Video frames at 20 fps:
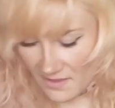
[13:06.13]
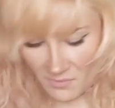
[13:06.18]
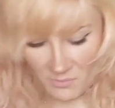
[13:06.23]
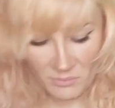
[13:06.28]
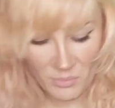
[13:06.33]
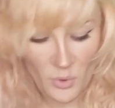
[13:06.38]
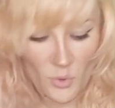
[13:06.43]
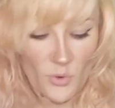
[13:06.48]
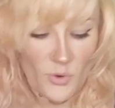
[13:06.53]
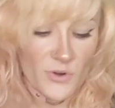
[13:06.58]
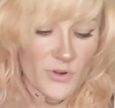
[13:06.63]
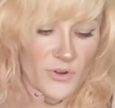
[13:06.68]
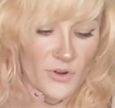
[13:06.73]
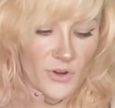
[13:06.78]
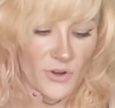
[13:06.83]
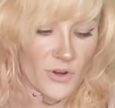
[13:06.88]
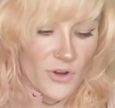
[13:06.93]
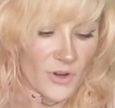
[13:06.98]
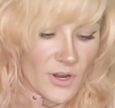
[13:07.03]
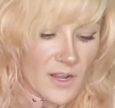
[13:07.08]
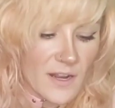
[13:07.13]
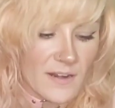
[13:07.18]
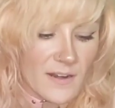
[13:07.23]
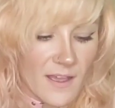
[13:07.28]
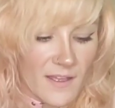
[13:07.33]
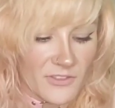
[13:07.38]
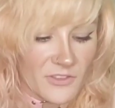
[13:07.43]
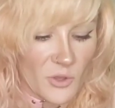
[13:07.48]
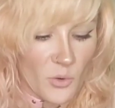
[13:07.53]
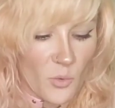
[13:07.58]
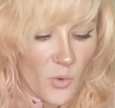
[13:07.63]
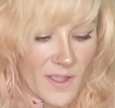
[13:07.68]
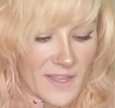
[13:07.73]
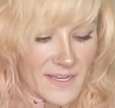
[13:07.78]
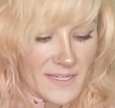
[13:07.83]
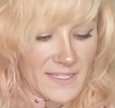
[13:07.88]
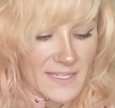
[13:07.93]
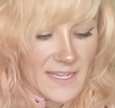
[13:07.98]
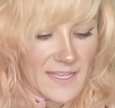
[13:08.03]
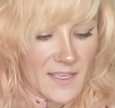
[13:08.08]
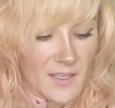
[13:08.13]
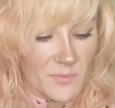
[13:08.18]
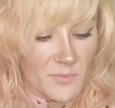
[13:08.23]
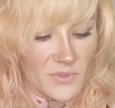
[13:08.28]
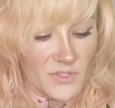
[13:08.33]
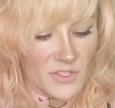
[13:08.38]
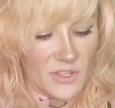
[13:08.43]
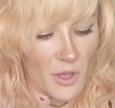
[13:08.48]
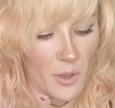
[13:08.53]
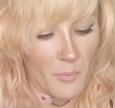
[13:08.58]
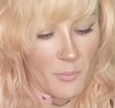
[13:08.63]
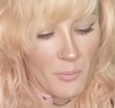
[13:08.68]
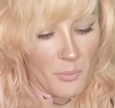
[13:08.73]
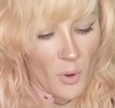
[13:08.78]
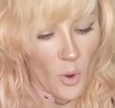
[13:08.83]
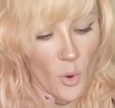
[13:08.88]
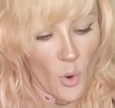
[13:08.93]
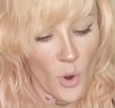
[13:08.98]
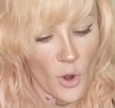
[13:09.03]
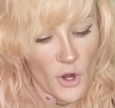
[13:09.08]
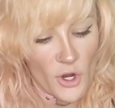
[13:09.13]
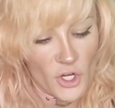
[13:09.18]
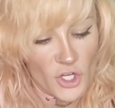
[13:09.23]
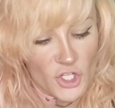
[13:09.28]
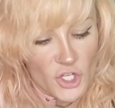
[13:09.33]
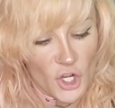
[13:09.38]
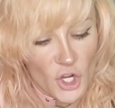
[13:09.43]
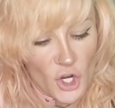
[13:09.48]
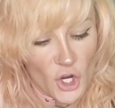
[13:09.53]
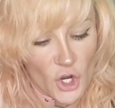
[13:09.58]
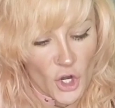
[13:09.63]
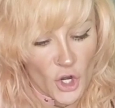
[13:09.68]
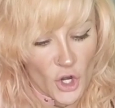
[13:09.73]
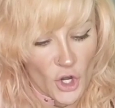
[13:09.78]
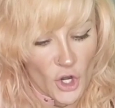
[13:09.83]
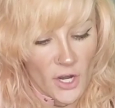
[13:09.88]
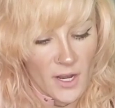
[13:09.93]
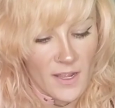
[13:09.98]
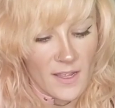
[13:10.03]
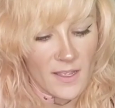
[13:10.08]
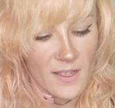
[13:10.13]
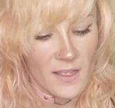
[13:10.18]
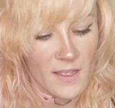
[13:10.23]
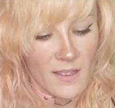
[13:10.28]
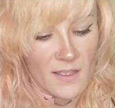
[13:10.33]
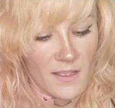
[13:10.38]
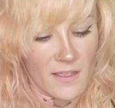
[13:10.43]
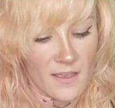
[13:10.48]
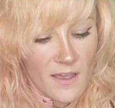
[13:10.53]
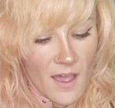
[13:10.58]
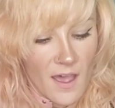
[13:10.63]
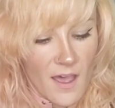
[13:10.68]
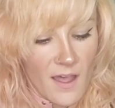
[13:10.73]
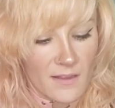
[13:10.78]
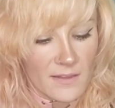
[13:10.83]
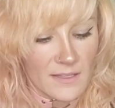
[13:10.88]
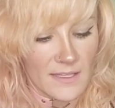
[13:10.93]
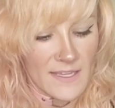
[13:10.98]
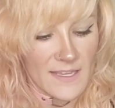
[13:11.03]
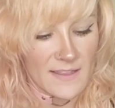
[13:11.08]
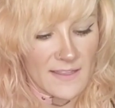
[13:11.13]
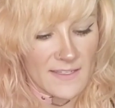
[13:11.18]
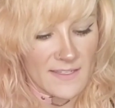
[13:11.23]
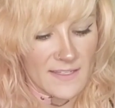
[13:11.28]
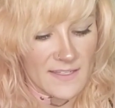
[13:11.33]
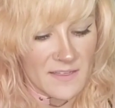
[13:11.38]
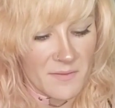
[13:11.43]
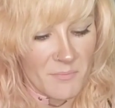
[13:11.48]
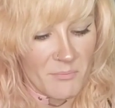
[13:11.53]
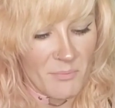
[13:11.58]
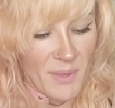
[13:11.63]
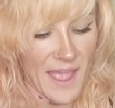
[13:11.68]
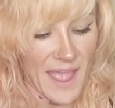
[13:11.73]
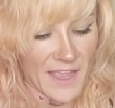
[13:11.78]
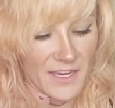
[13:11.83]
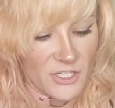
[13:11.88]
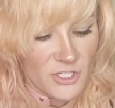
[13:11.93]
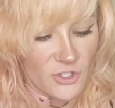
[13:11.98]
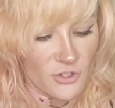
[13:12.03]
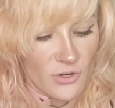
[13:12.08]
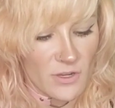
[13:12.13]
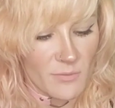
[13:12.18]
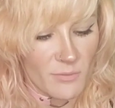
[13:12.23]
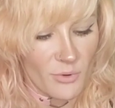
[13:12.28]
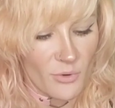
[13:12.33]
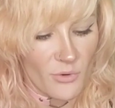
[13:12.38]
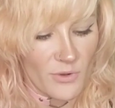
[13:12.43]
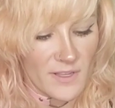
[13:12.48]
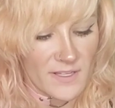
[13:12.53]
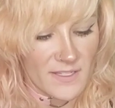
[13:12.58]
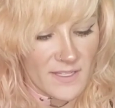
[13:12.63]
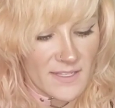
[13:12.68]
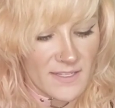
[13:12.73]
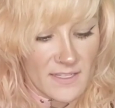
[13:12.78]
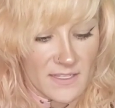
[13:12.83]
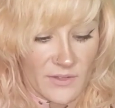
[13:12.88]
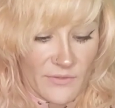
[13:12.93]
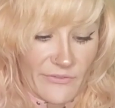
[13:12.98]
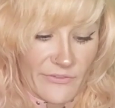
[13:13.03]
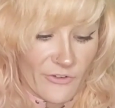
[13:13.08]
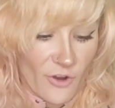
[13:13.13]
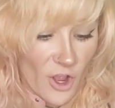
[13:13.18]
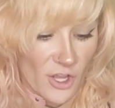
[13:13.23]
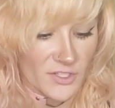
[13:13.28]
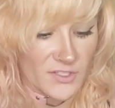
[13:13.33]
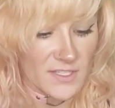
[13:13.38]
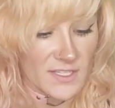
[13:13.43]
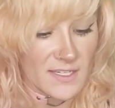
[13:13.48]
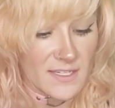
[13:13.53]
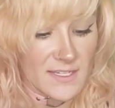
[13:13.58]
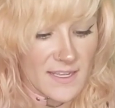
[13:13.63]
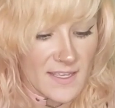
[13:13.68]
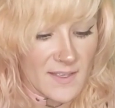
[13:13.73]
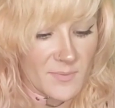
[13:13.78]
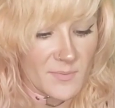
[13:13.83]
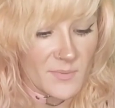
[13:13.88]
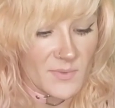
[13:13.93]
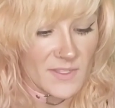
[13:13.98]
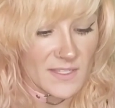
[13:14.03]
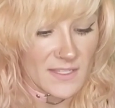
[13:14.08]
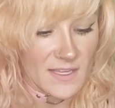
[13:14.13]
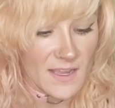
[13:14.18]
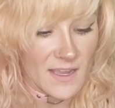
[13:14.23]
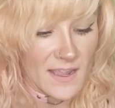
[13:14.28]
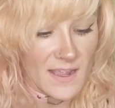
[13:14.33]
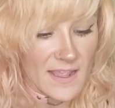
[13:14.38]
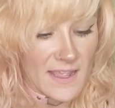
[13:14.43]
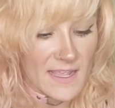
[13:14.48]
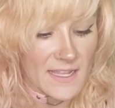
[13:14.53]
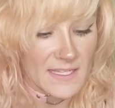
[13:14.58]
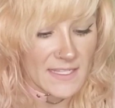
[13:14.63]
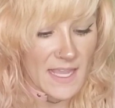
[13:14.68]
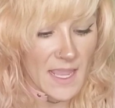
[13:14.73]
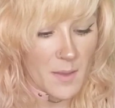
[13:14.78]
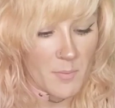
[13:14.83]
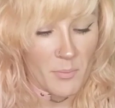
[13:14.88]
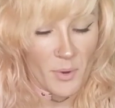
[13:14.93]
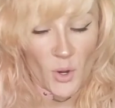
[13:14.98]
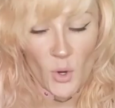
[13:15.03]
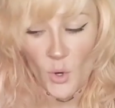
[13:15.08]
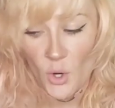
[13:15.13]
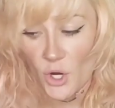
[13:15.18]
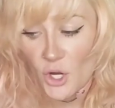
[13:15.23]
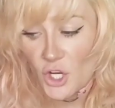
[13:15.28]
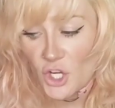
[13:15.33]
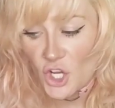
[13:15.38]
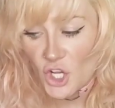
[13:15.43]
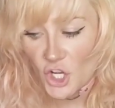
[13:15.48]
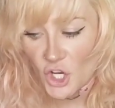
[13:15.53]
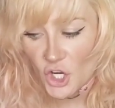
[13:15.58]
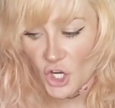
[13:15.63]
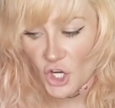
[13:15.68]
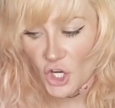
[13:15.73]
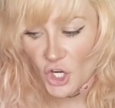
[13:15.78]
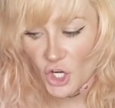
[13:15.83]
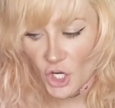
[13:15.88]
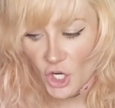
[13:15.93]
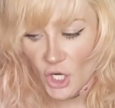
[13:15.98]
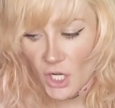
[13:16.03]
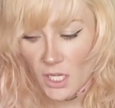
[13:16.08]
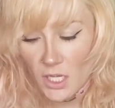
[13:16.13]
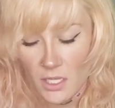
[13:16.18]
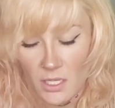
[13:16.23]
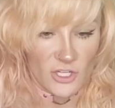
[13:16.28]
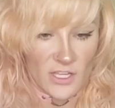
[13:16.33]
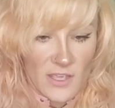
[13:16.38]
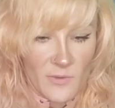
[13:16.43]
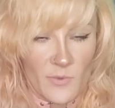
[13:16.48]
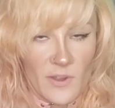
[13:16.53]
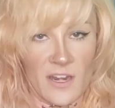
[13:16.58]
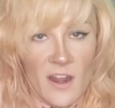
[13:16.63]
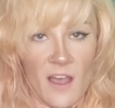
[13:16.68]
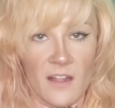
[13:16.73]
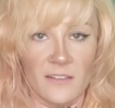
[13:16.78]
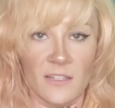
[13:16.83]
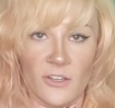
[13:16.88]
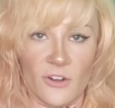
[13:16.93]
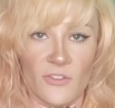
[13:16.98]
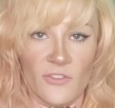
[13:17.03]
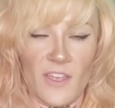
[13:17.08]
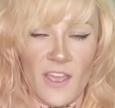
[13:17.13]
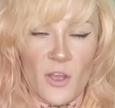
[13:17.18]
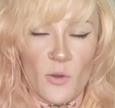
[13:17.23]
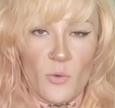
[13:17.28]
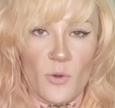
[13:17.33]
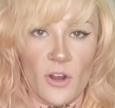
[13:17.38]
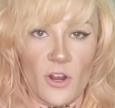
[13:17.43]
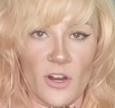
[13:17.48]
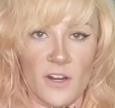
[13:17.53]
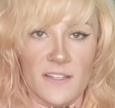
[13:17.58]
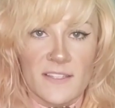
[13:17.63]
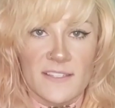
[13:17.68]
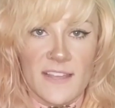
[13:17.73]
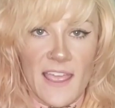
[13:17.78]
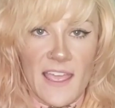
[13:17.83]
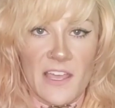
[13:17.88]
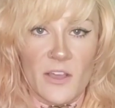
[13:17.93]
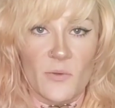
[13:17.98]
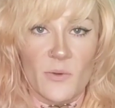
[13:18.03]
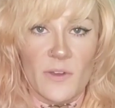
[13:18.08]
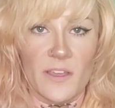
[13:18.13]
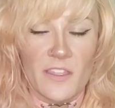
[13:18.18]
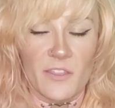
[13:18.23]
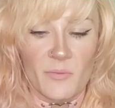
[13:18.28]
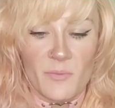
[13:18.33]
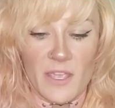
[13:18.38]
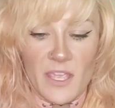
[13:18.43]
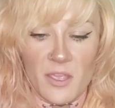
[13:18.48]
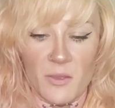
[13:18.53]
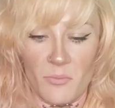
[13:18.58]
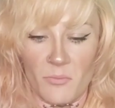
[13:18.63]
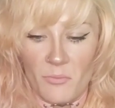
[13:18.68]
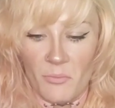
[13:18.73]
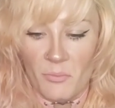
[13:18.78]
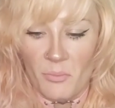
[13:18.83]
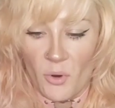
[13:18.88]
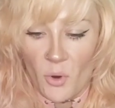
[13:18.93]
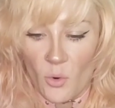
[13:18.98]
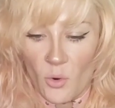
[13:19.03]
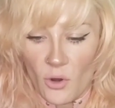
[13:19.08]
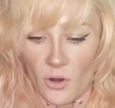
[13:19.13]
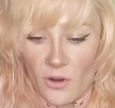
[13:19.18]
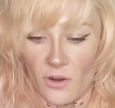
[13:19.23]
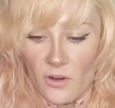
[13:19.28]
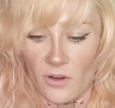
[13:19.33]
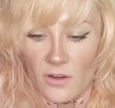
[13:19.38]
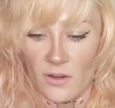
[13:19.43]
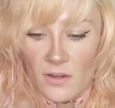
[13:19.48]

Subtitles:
the border, not the white tips, the border. Golly, this isn't Backstreet Boys, this isn't Frosted Tips. It's a border. Can we not learn that word? Say it with me. Border.